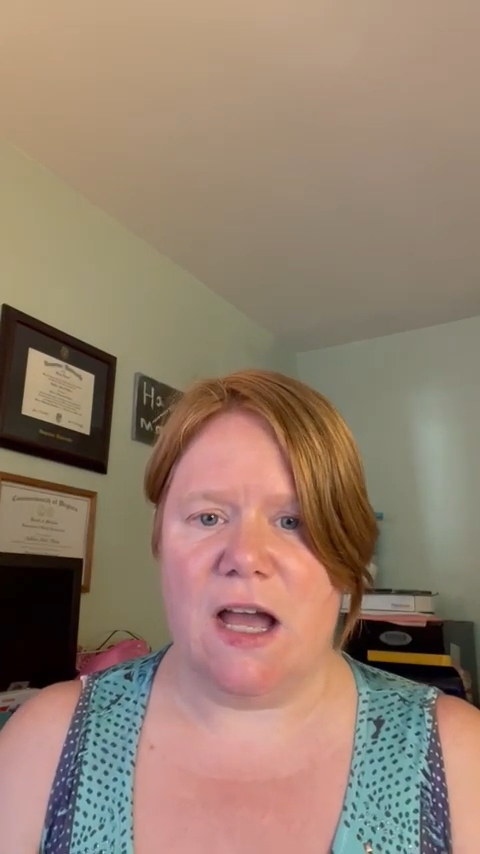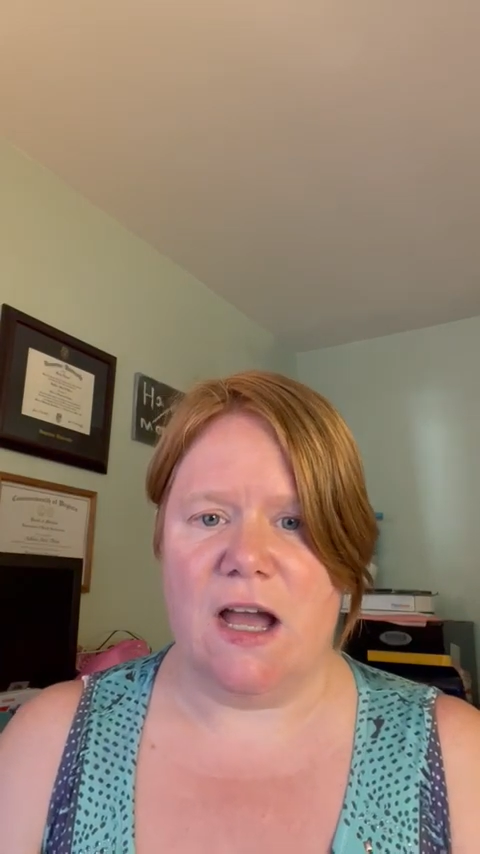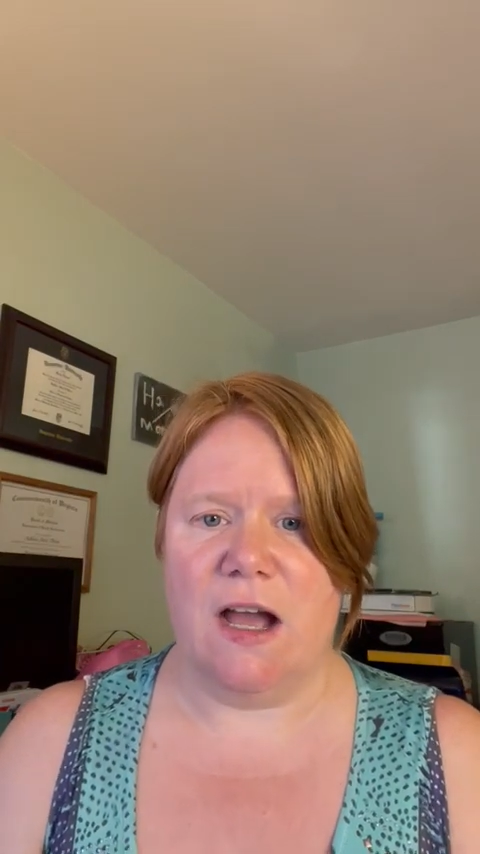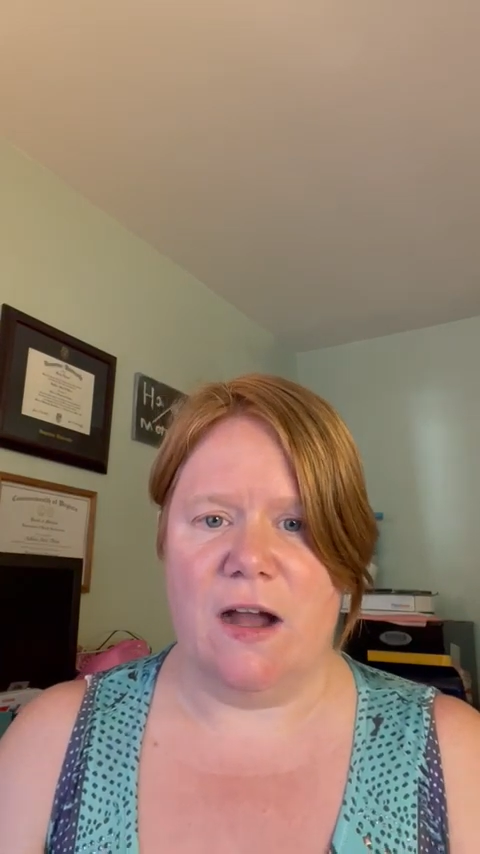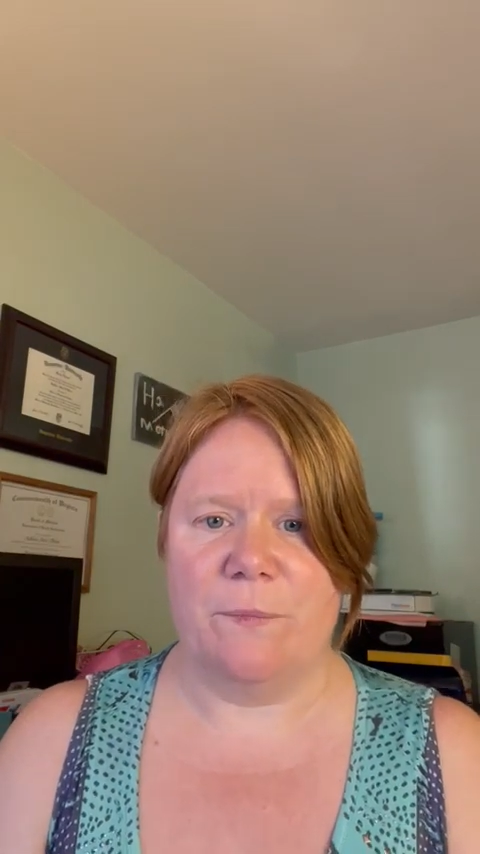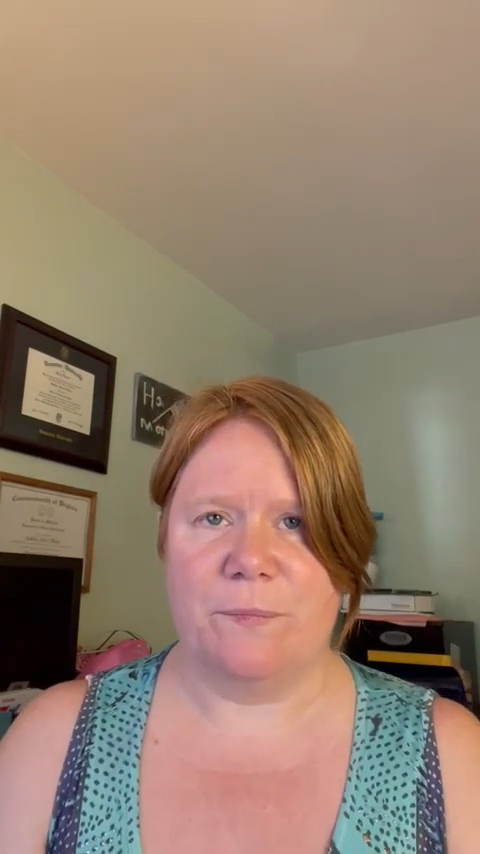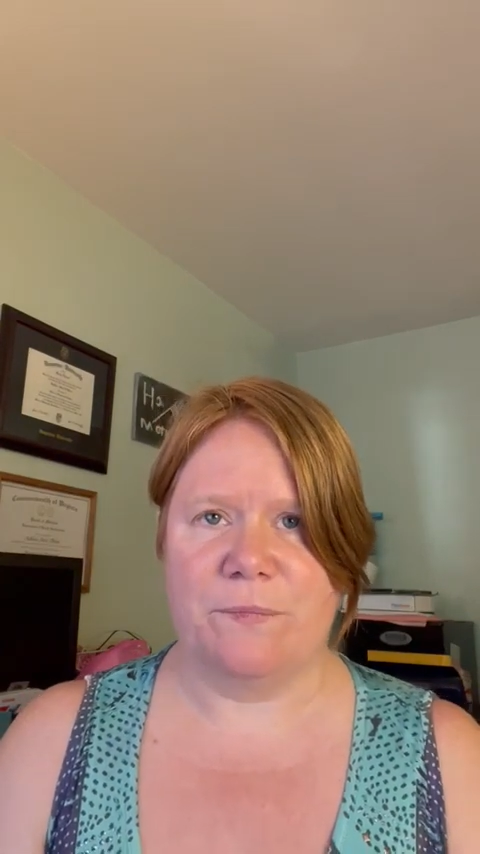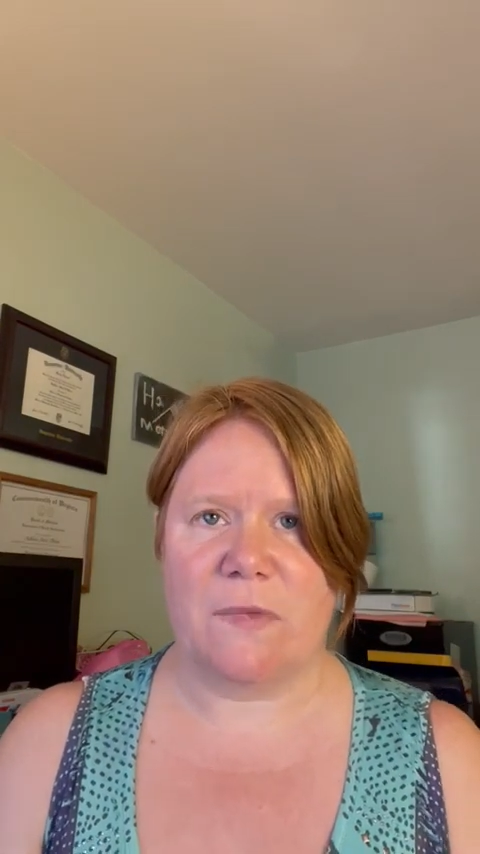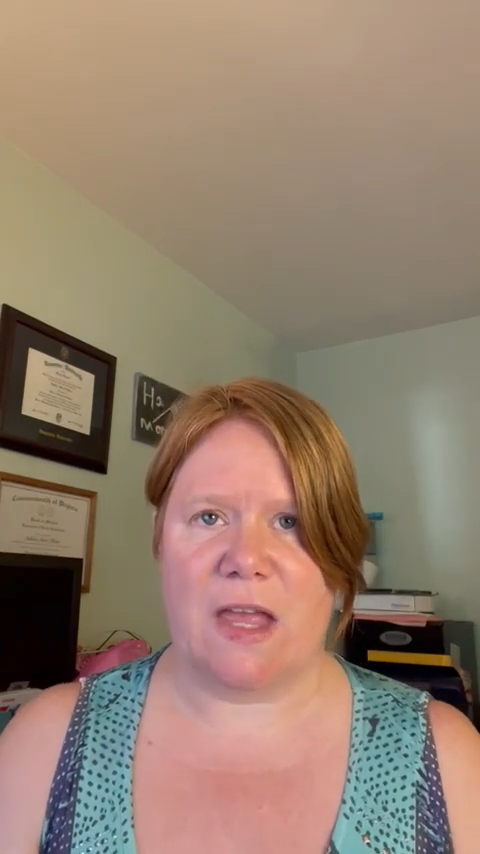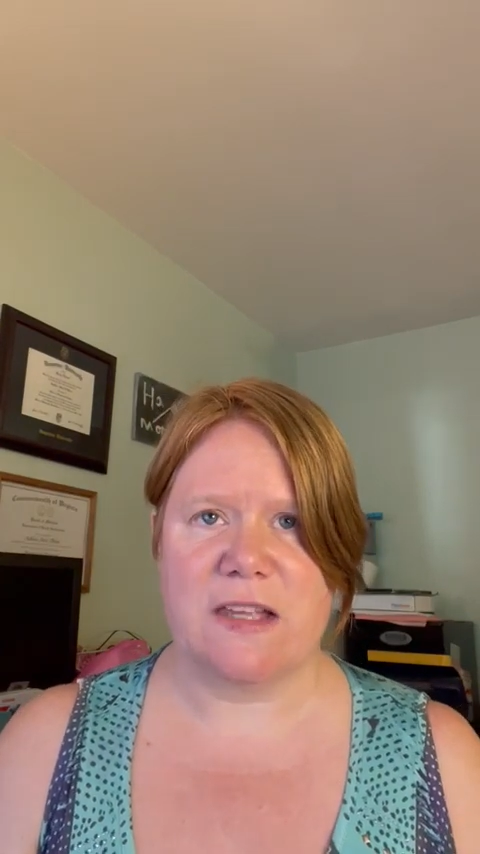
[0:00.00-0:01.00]

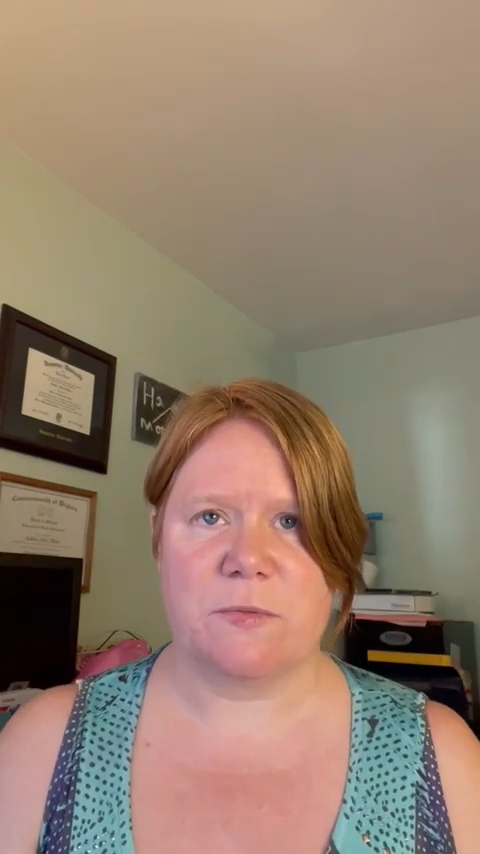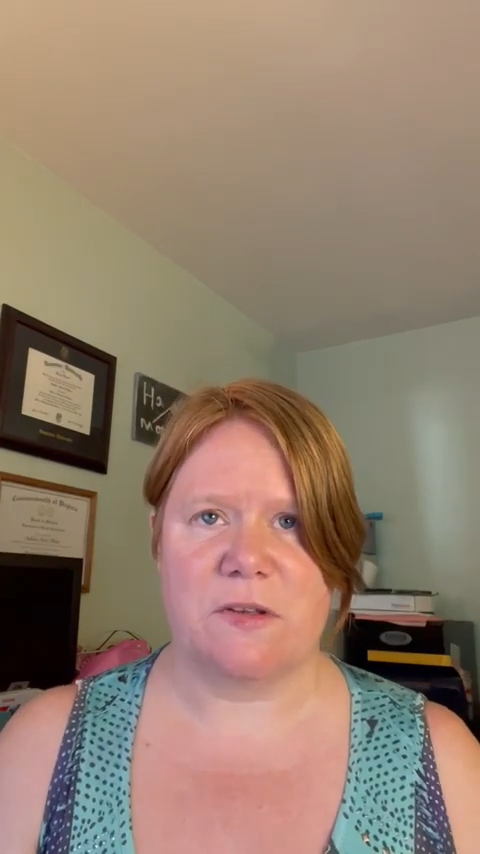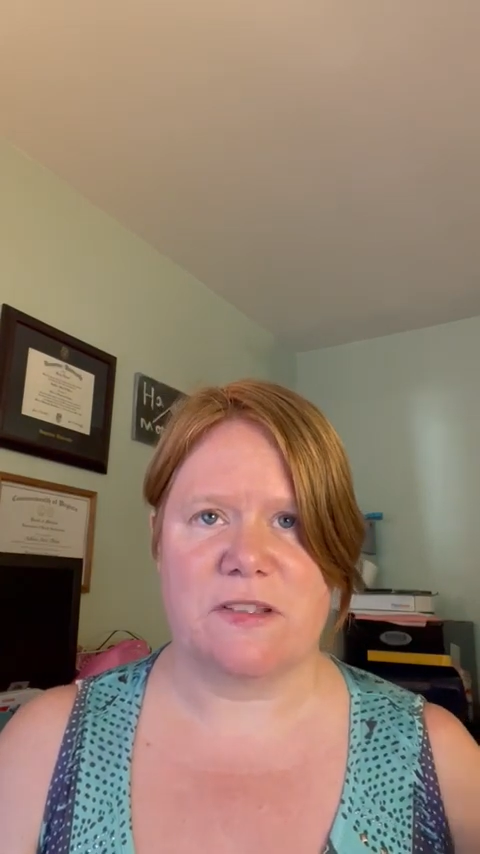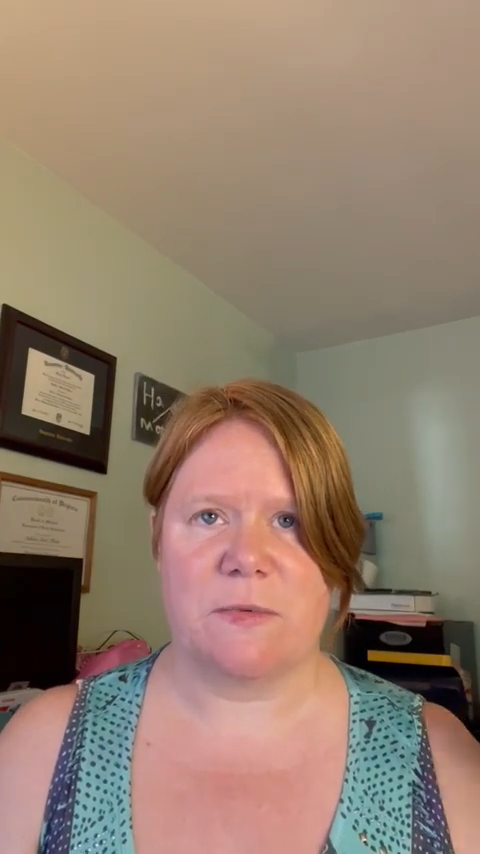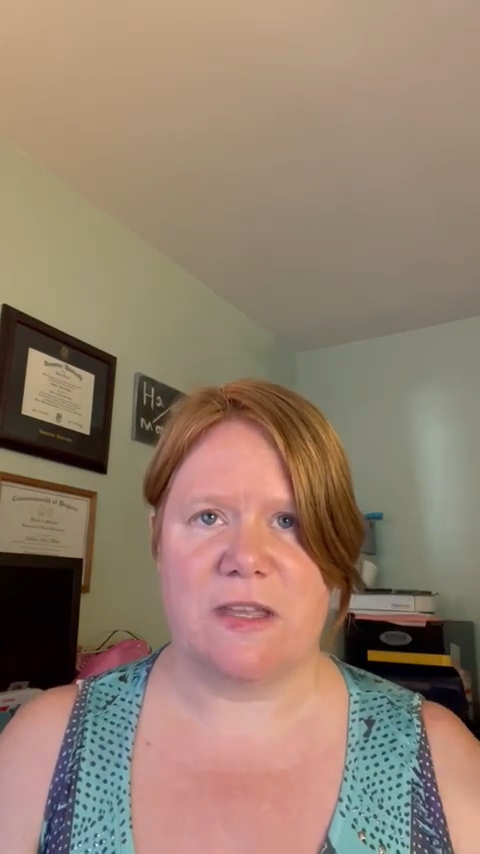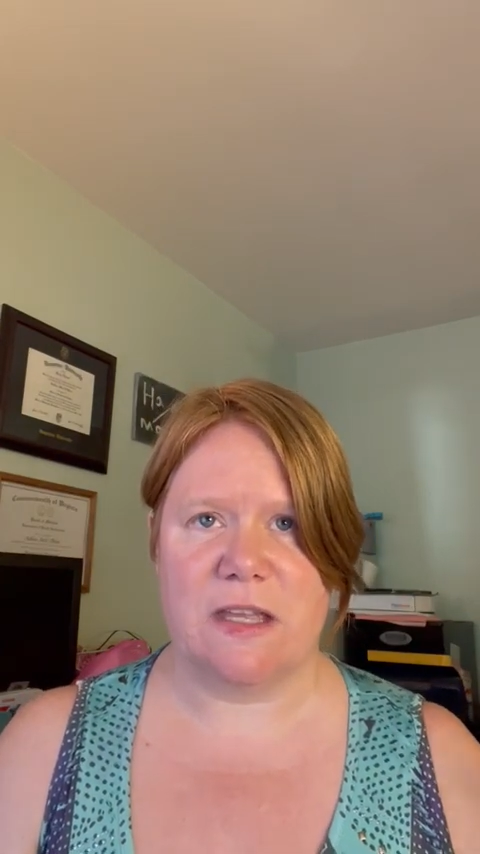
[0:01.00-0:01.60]
as well as some of